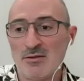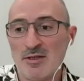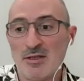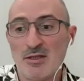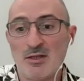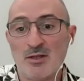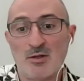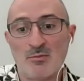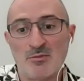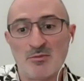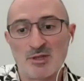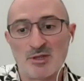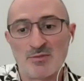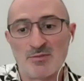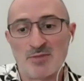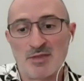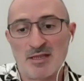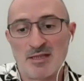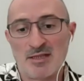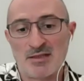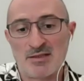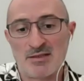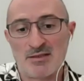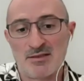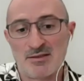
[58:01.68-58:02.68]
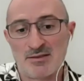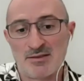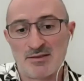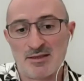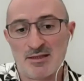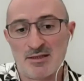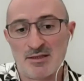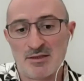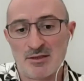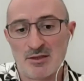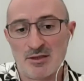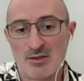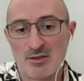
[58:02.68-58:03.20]
e-commerce parcels
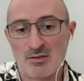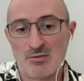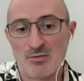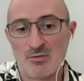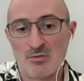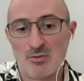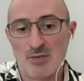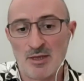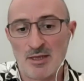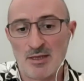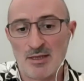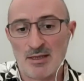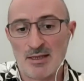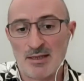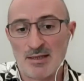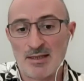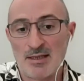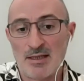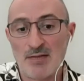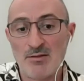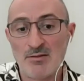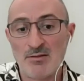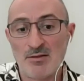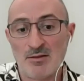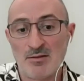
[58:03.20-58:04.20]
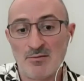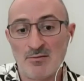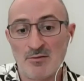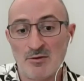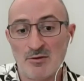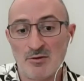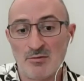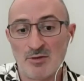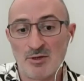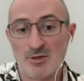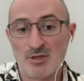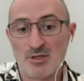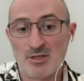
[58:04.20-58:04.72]
are not well accounted
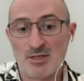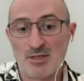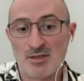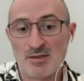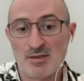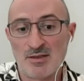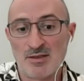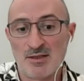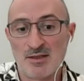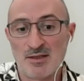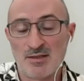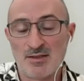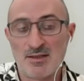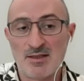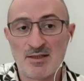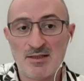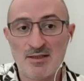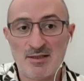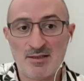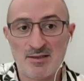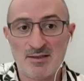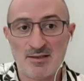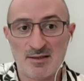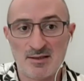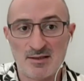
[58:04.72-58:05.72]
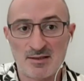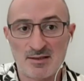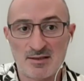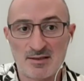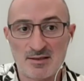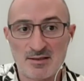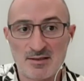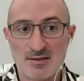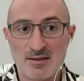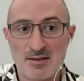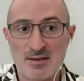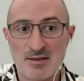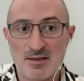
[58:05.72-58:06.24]
for, which is the
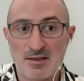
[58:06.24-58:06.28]
statistics.